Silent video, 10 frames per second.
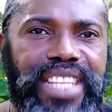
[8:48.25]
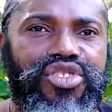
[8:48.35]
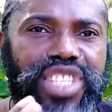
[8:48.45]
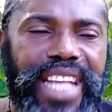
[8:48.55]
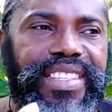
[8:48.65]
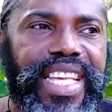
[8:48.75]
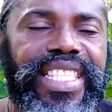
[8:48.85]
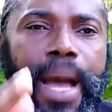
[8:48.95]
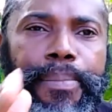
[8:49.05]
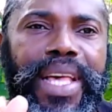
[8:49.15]
And you're not seeing
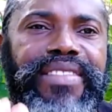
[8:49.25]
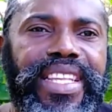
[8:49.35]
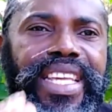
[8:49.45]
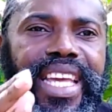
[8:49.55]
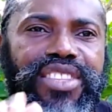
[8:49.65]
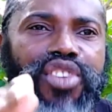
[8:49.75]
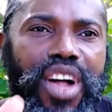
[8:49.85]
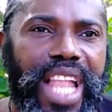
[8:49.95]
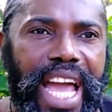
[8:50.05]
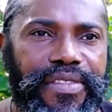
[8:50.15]
that blessing in
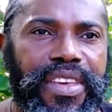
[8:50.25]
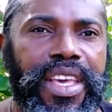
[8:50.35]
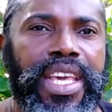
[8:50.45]
your life.